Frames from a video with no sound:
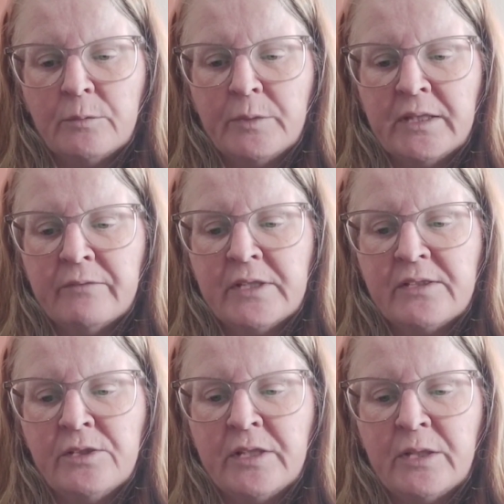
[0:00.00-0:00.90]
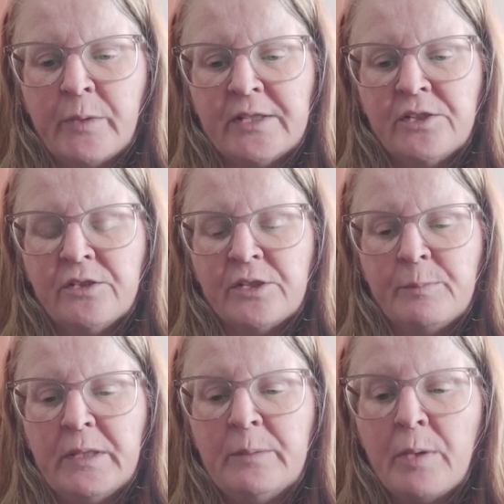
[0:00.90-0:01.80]
We love this unique way to use
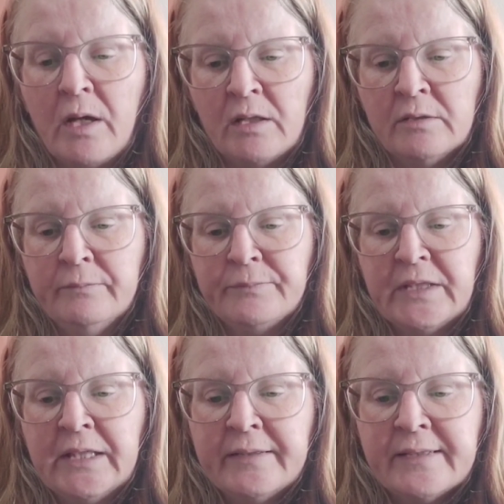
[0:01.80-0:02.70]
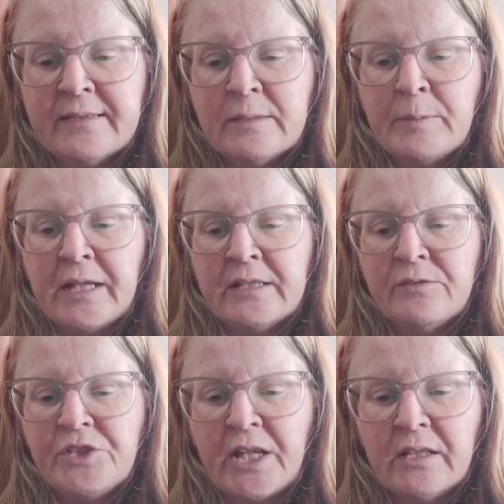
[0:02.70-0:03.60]
bee pollen. This is a blend
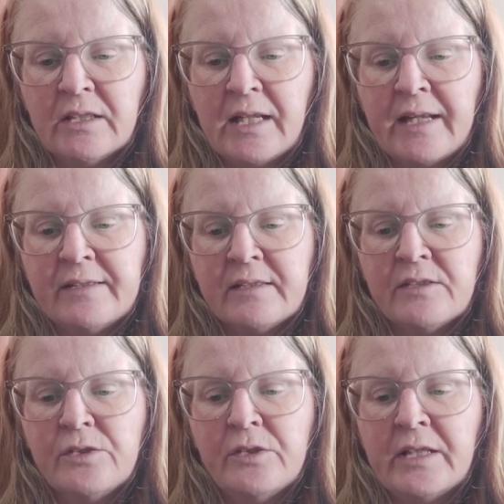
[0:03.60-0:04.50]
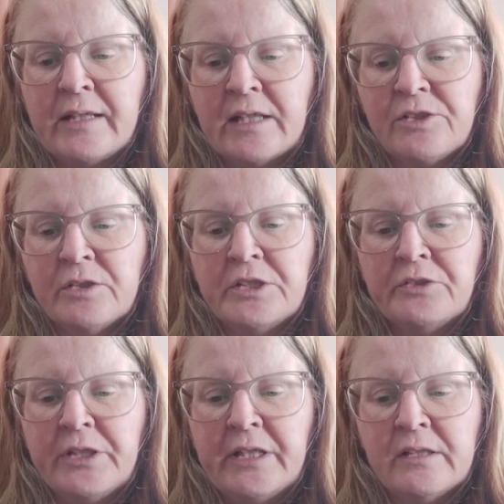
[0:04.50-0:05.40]
of gentle clays and soothing natural
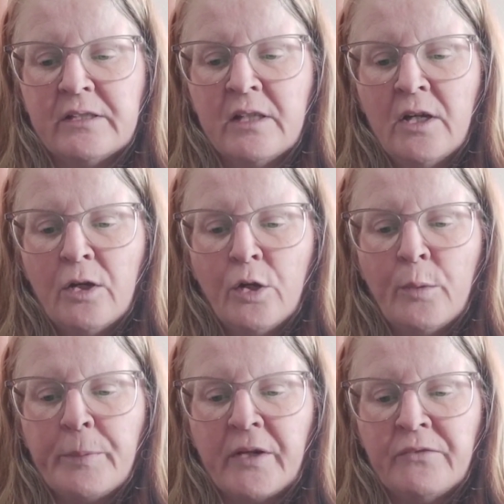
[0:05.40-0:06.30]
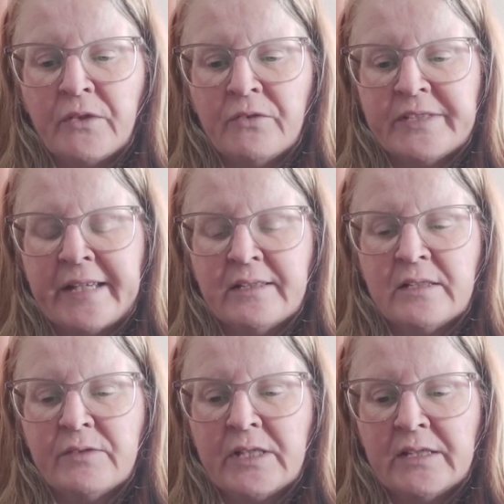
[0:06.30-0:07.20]
ingredients, all perfect for
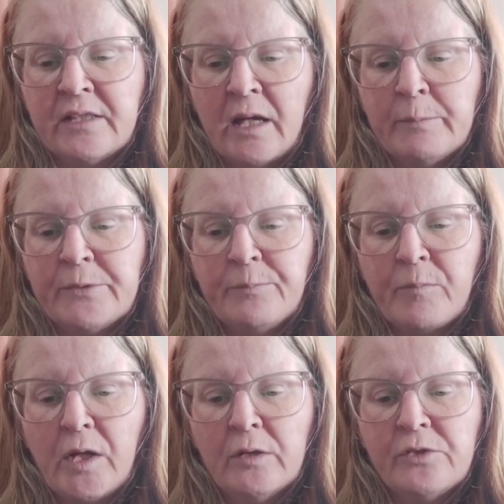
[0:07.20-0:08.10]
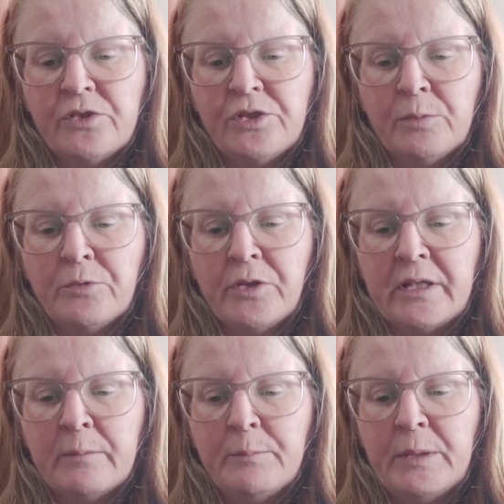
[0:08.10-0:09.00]
sensitive skin types. Oats,
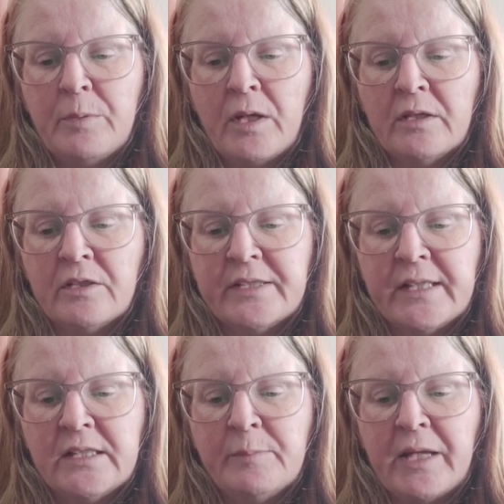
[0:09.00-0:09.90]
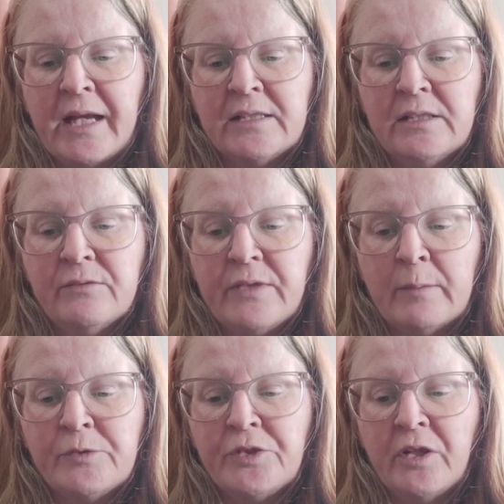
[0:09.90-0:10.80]
turmeric, and bee pollen are said to be
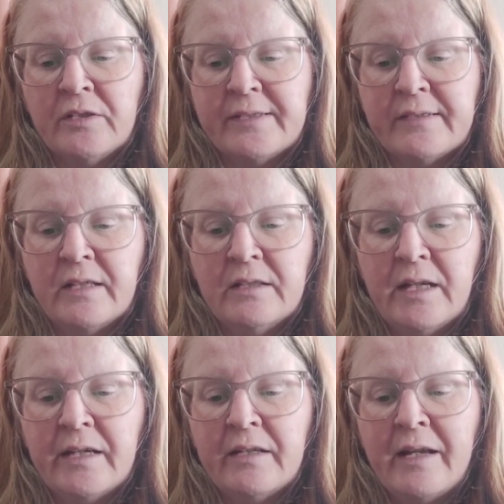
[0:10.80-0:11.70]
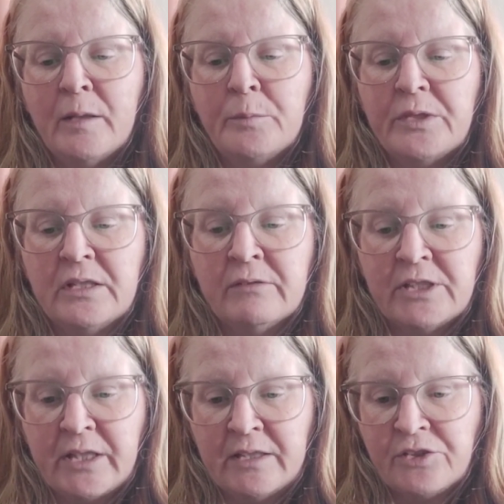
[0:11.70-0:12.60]
anti-inflammatory on the skin and can help with
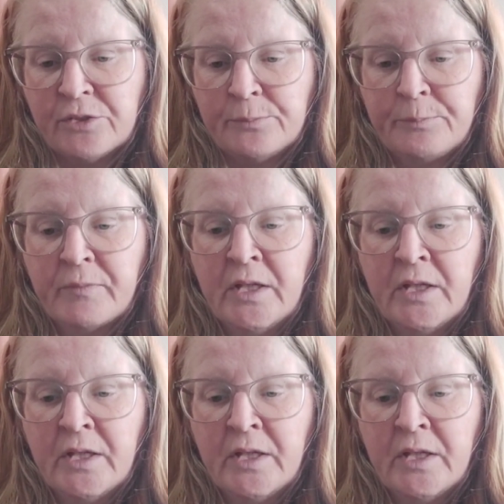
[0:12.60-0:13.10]
irritation.